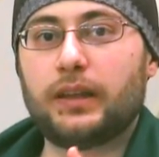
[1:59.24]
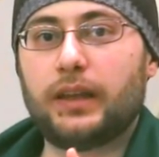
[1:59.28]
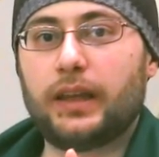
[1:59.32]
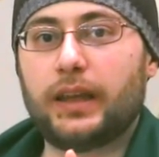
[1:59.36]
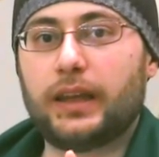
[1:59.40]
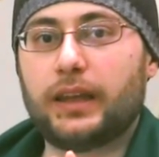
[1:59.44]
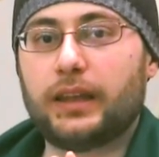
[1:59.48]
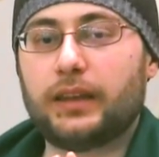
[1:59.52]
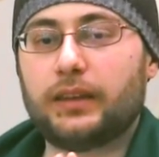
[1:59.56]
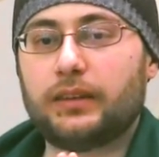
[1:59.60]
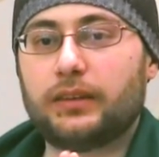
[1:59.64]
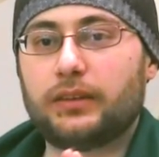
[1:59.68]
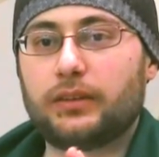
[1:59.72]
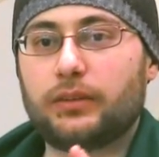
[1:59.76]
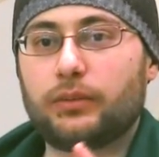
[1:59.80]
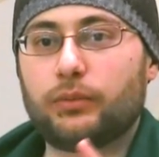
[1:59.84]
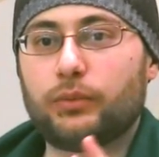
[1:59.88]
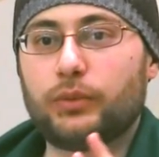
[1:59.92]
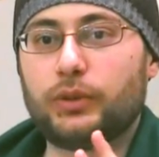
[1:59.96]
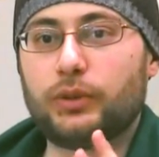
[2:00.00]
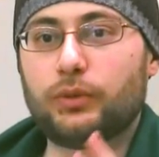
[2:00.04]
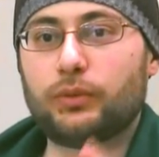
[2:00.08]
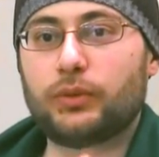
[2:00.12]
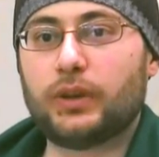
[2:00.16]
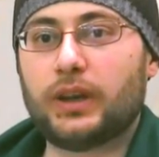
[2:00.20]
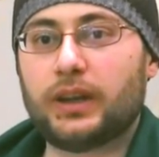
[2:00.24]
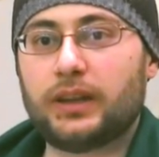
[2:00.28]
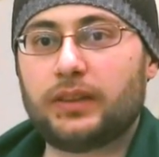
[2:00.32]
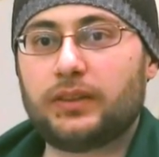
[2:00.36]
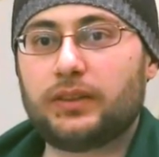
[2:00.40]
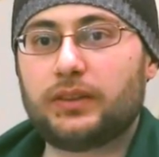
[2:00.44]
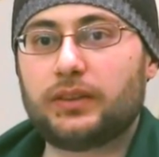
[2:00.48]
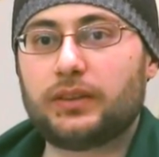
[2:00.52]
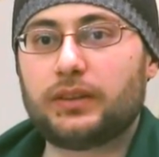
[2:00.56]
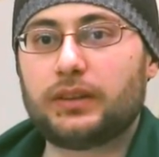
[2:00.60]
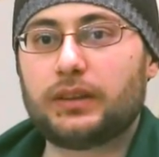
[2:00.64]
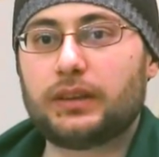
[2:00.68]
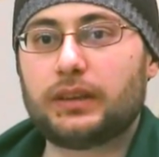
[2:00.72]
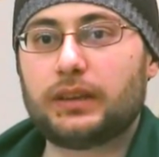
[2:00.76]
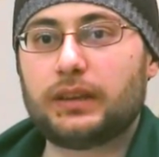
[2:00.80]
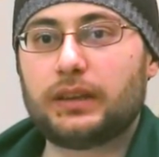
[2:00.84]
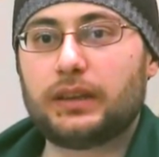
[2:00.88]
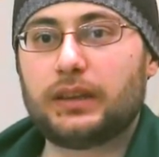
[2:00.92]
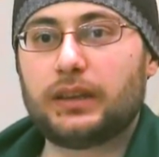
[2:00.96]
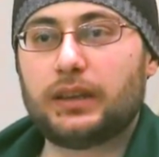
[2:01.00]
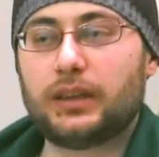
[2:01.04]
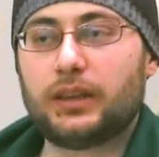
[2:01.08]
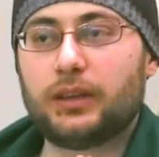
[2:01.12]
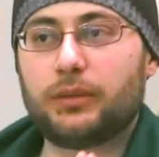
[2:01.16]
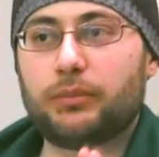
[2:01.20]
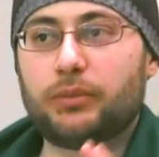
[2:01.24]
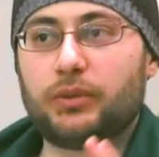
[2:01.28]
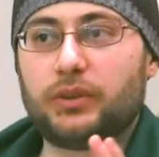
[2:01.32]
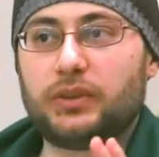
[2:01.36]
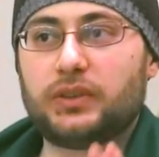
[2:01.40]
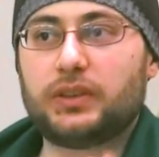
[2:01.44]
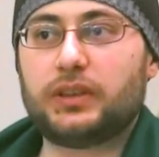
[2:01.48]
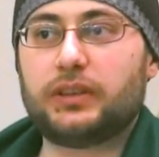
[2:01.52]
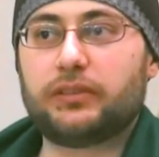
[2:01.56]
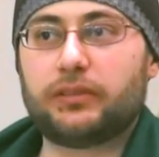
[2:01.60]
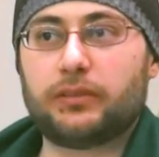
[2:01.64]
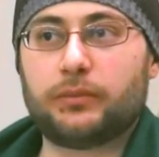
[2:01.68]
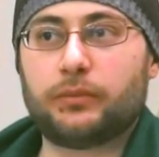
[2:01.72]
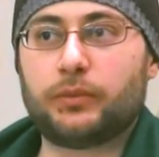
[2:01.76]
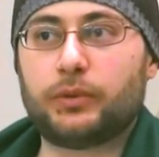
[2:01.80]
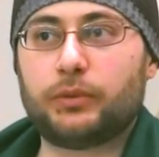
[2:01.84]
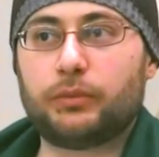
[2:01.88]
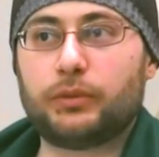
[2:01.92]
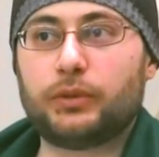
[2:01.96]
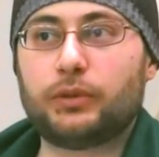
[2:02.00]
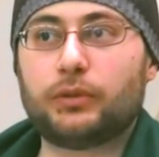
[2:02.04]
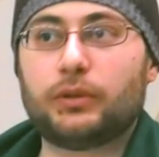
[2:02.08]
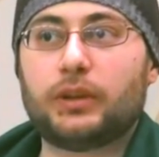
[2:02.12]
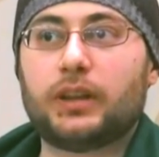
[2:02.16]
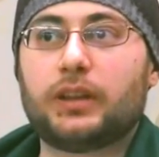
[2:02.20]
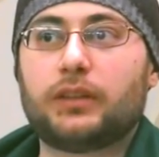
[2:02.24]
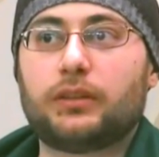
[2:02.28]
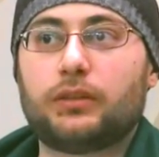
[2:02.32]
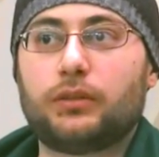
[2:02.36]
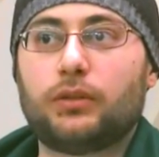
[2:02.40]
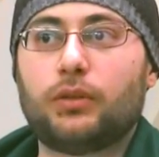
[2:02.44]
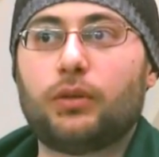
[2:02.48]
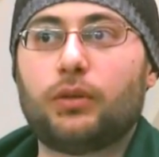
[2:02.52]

and we do not perceive Him, we do not